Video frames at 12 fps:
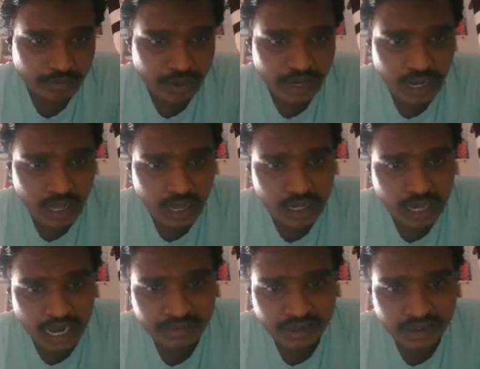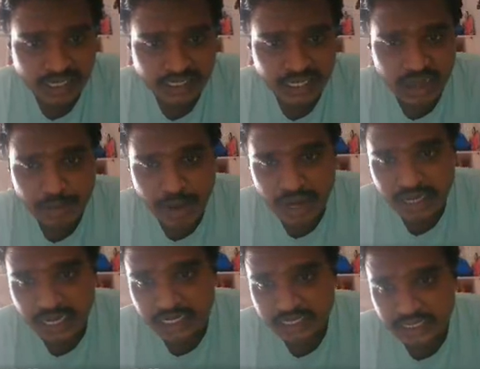When concentration of
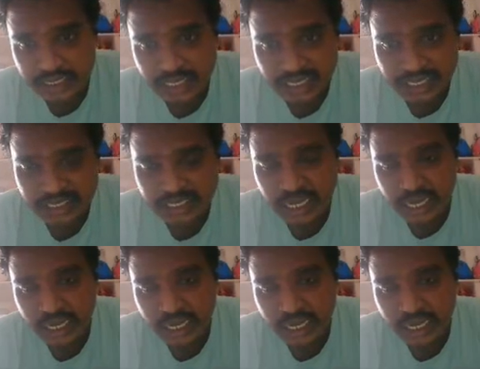particles that is